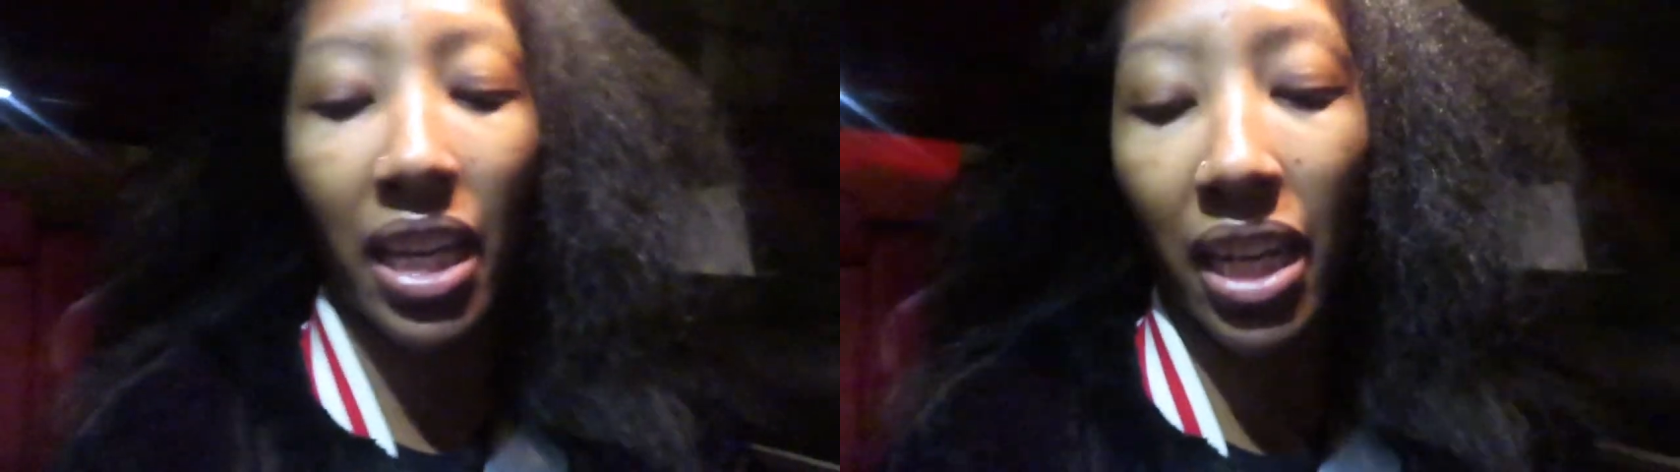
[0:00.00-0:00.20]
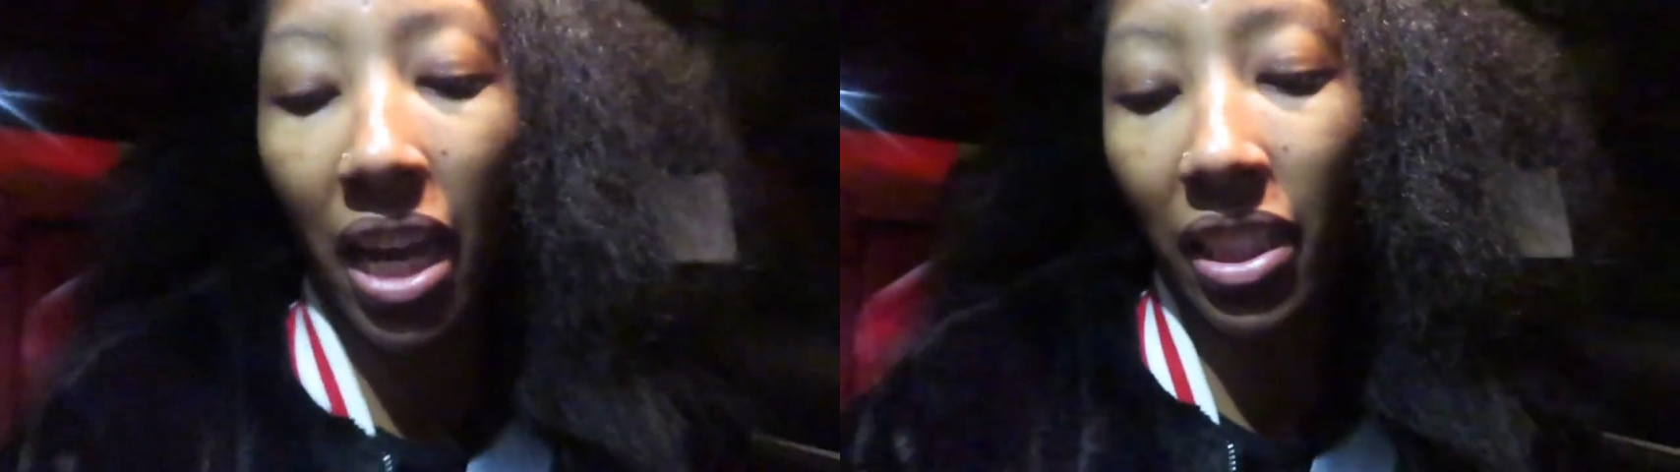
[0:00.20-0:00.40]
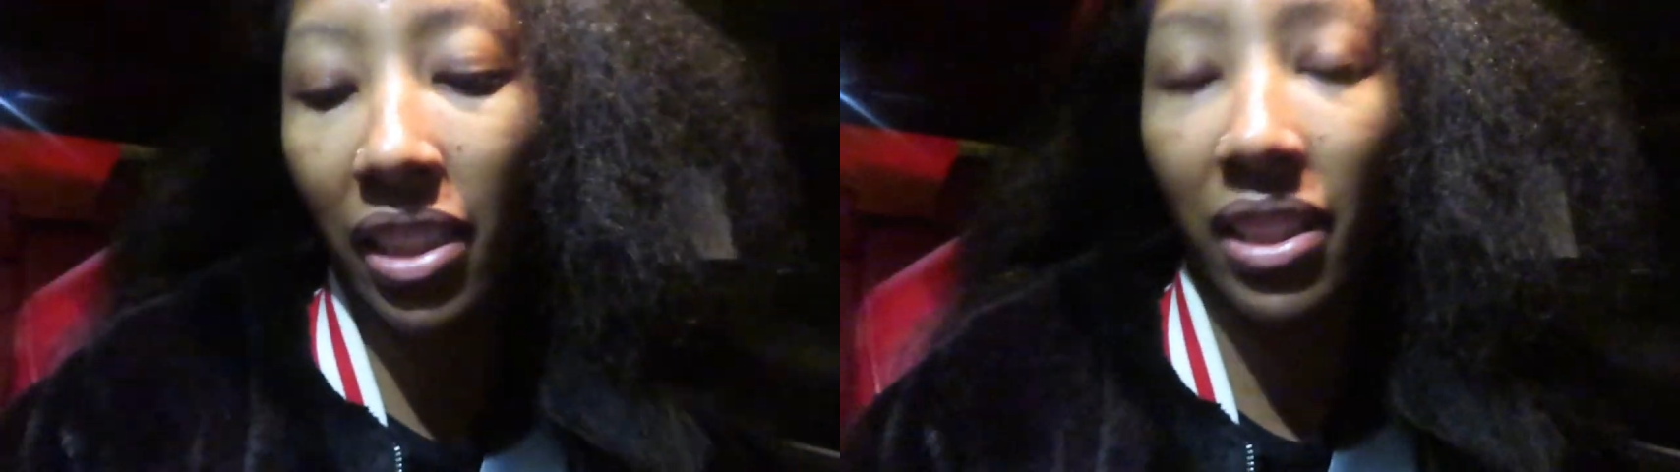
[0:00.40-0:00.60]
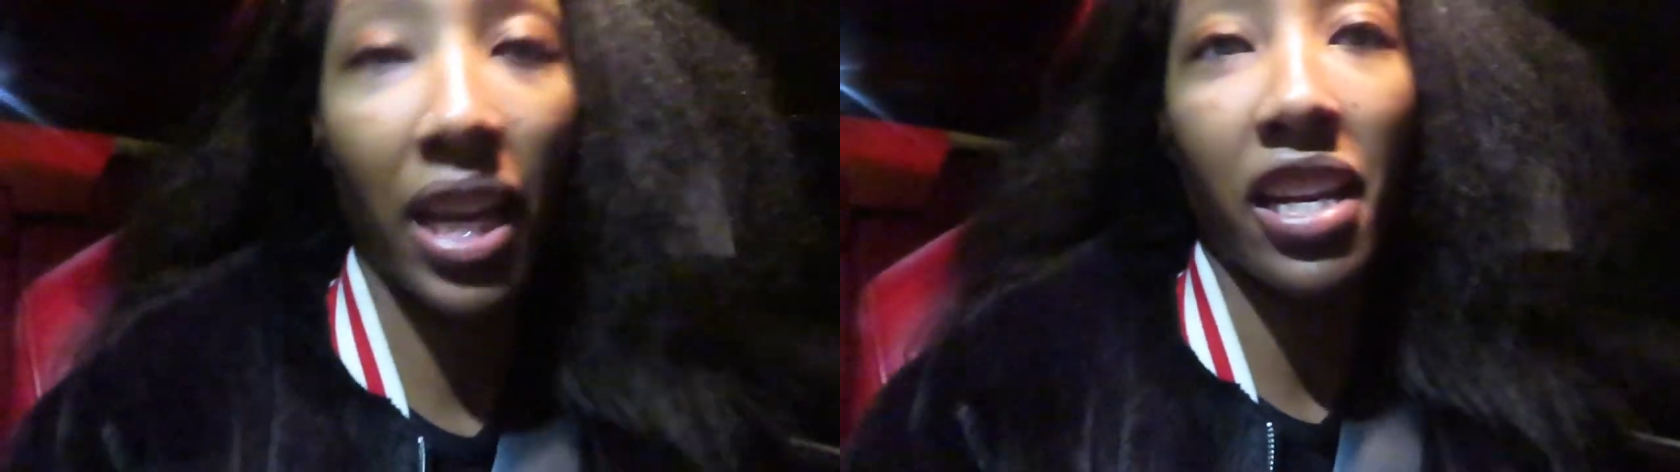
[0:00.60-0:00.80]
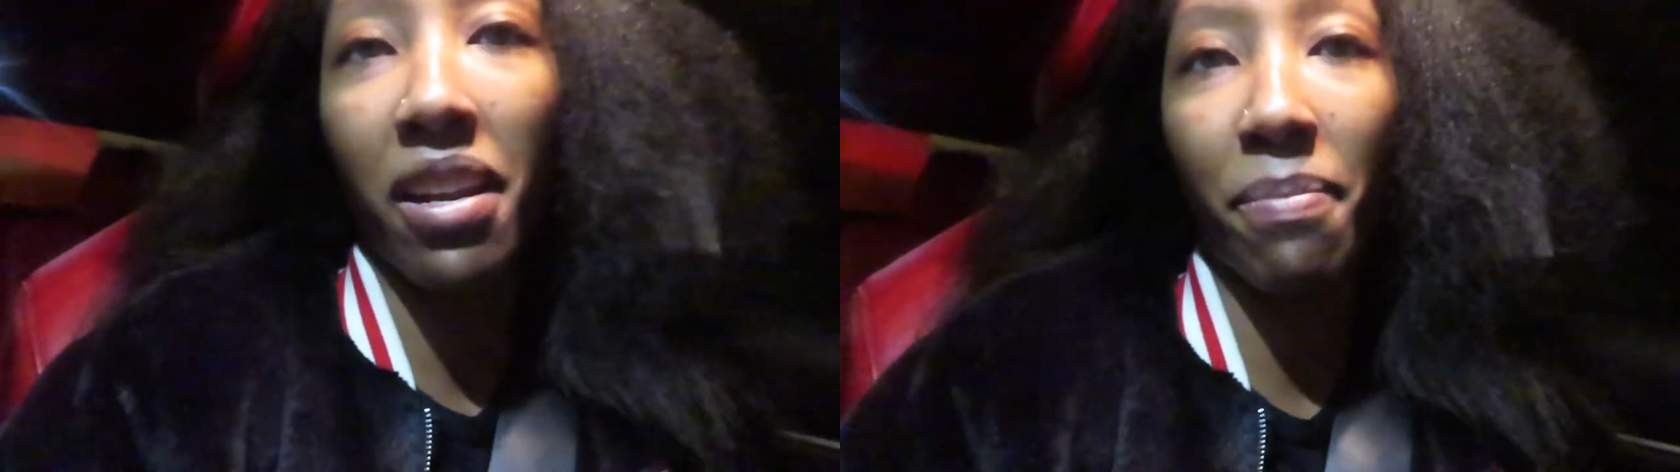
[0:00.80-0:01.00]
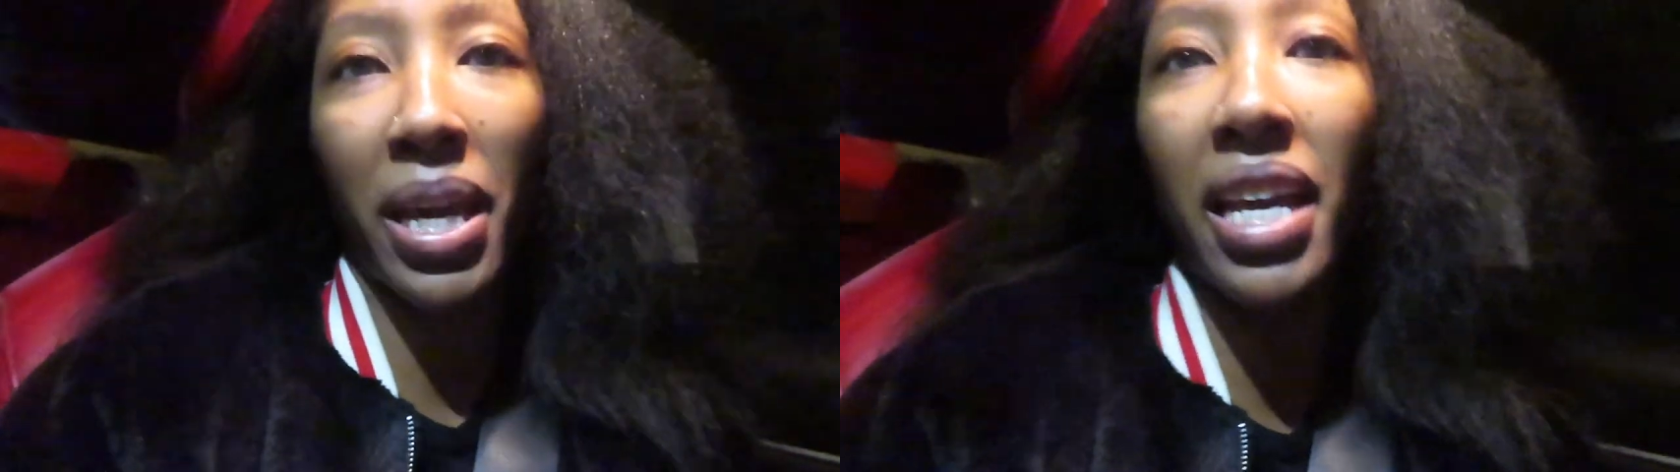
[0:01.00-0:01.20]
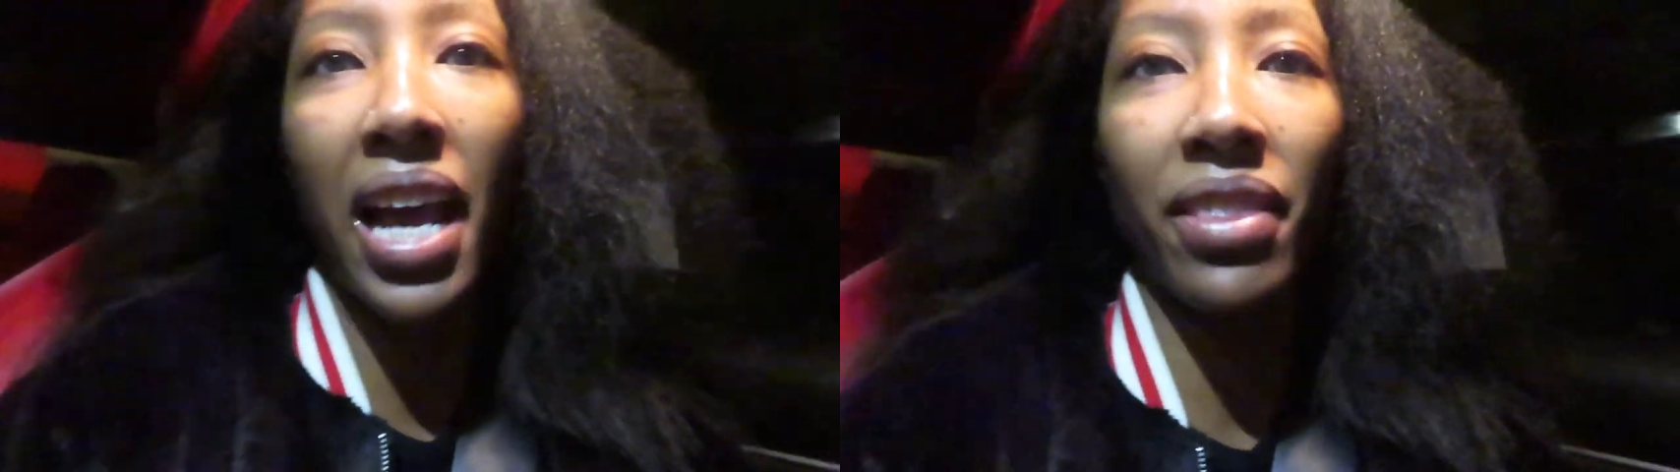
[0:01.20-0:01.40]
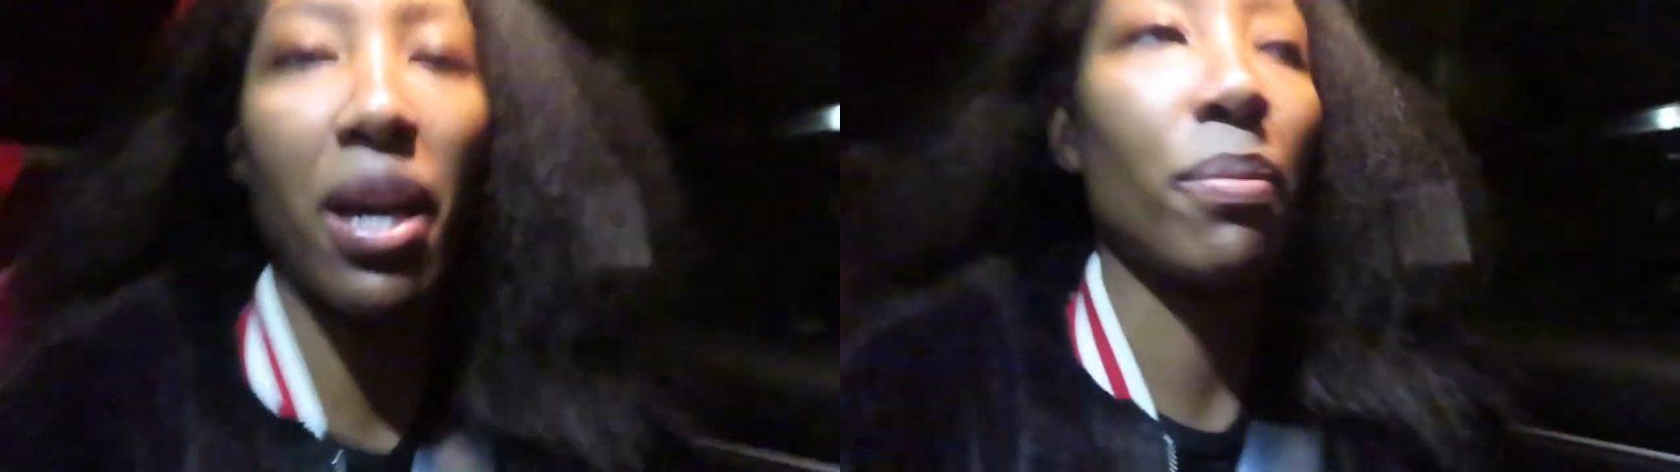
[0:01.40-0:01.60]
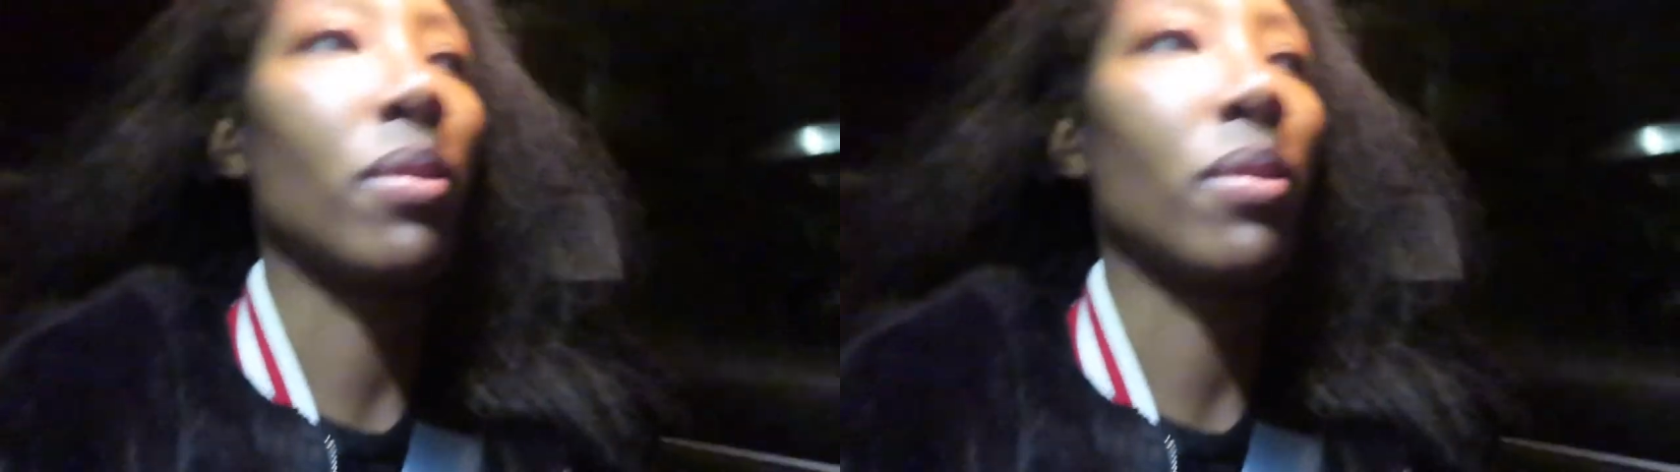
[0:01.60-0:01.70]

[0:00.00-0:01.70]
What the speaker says: and I just stayed in bed at that